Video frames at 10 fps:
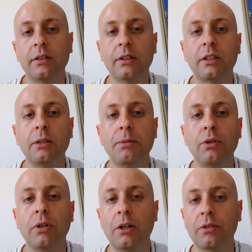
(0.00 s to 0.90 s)

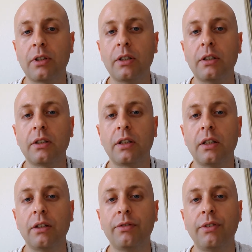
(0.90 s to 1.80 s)
CPU out there,
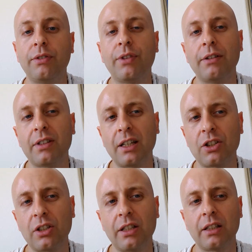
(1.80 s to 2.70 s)
55. It's
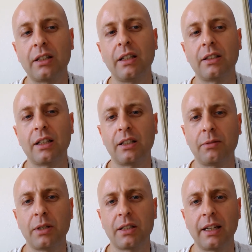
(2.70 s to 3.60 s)
actually not exactly the
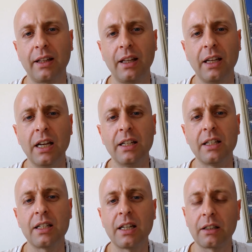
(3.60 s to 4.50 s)
best. I think
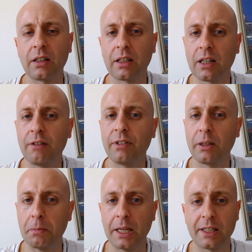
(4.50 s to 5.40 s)
this is not gonna come with the
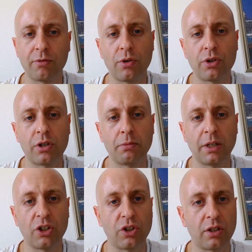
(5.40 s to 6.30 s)
Plus version,
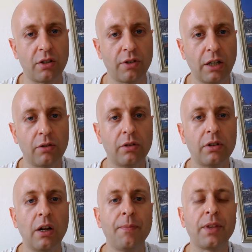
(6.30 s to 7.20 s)
but just the regular
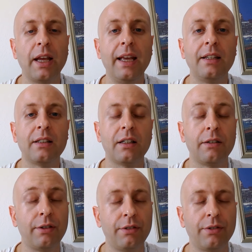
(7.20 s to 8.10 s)

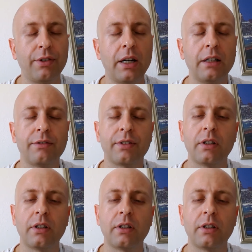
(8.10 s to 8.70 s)
855